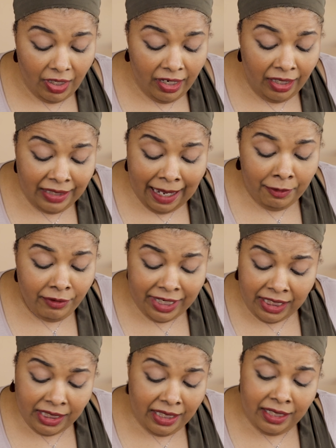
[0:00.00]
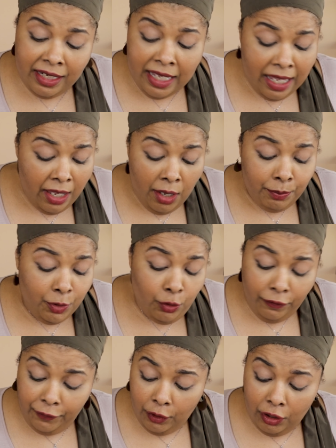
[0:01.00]
collaboration,
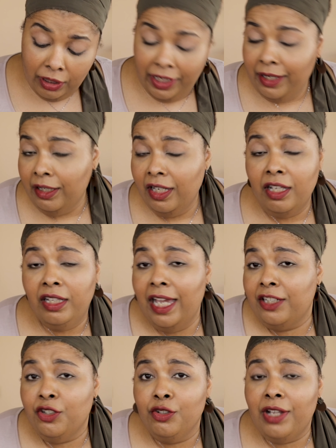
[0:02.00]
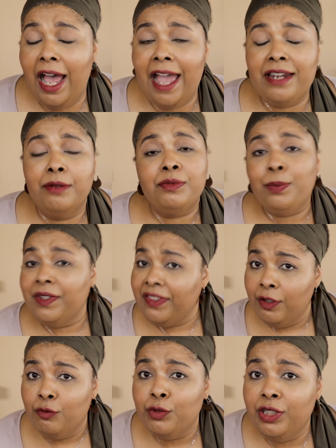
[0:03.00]
beautiful and collector's items, but
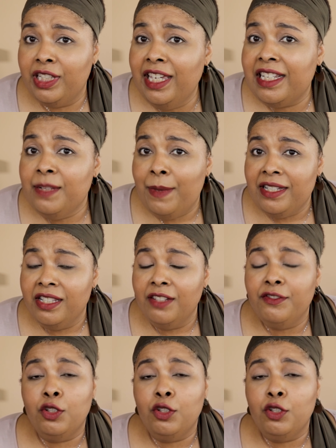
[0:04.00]
they're really expensive.